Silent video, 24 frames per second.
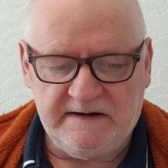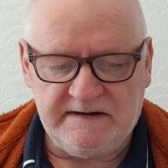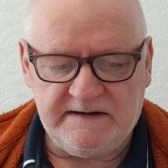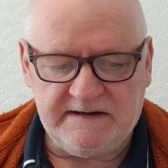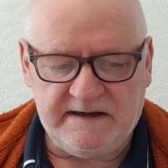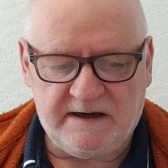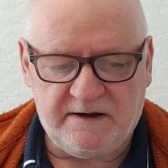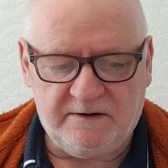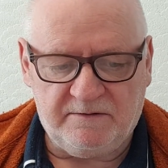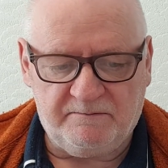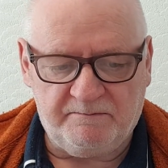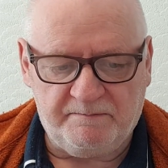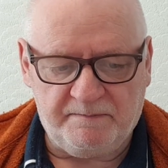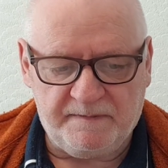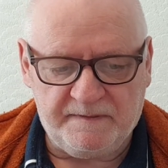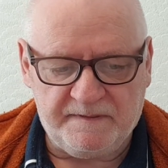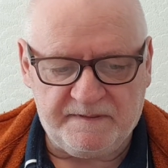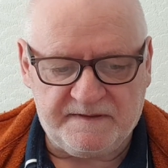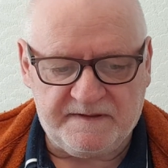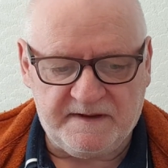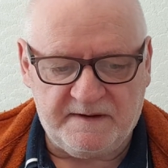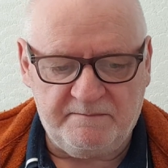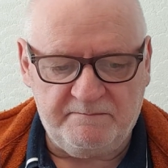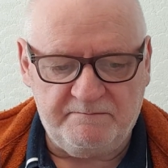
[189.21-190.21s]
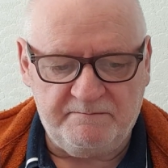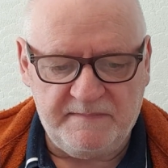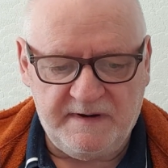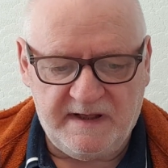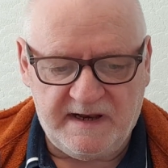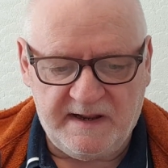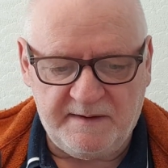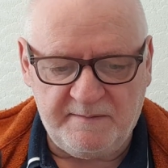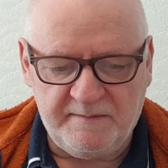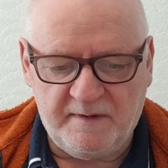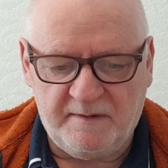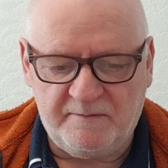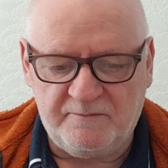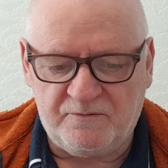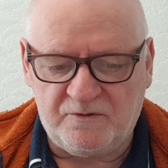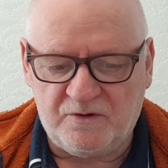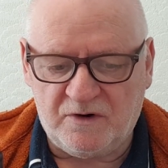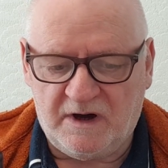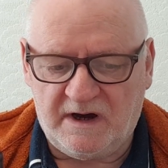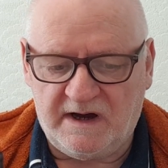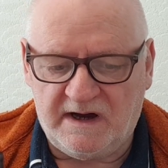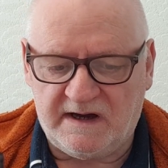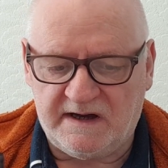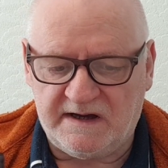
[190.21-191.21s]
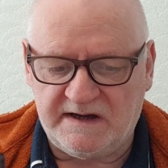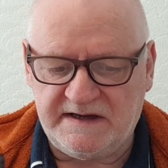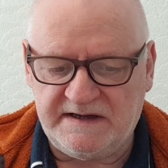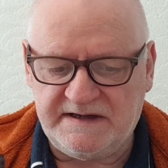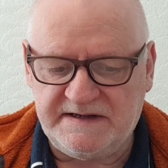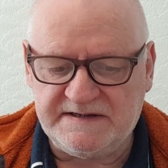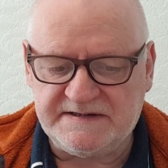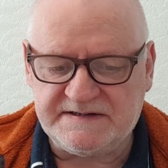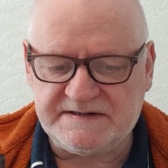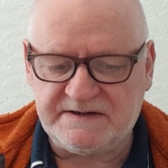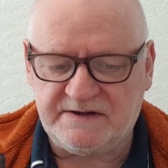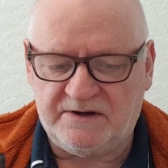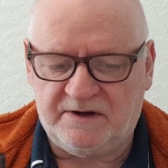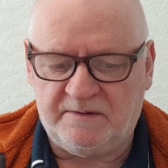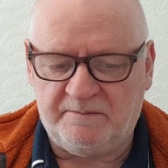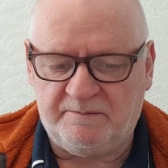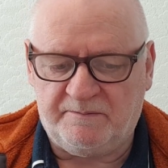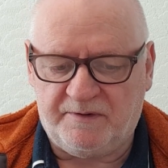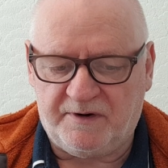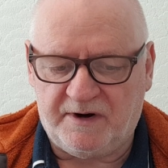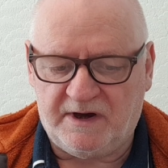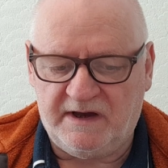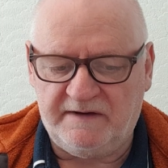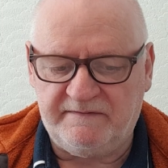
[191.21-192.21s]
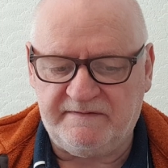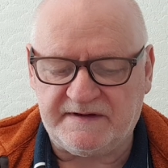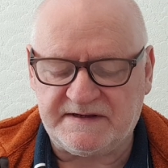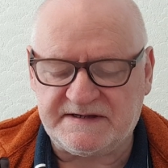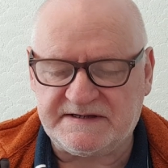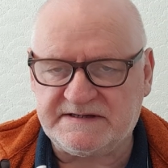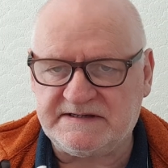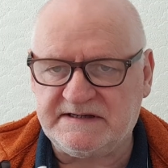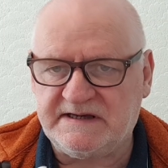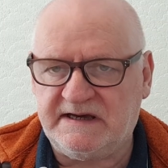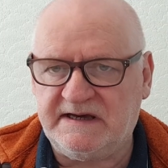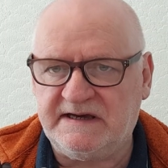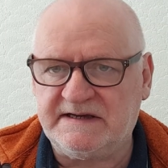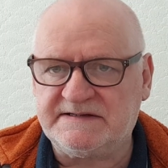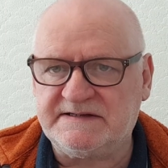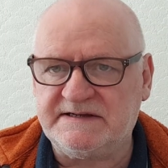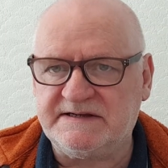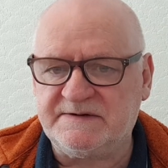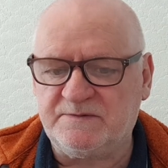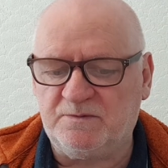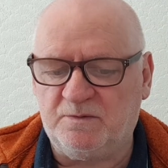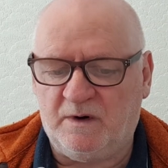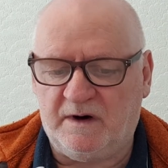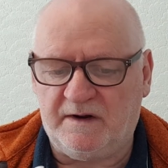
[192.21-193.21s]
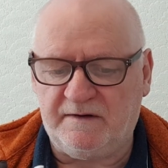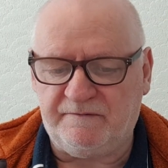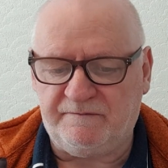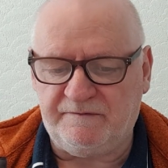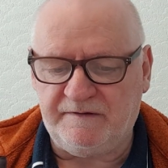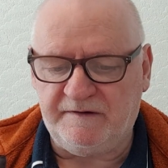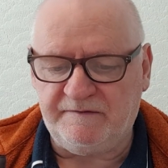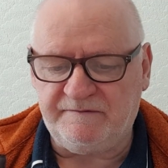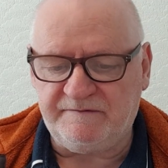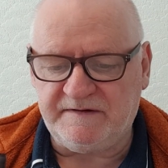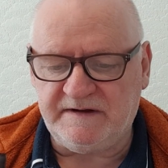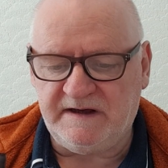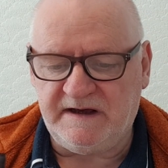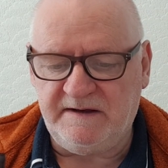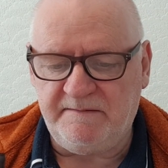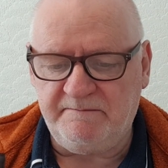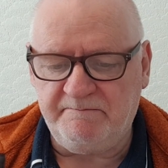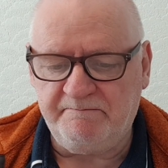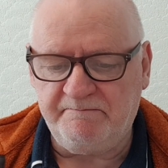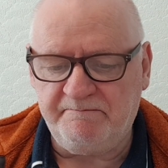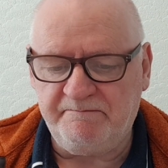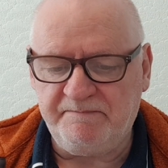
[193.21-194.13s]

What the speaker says: Now, the minimum rise on private stairs is 150,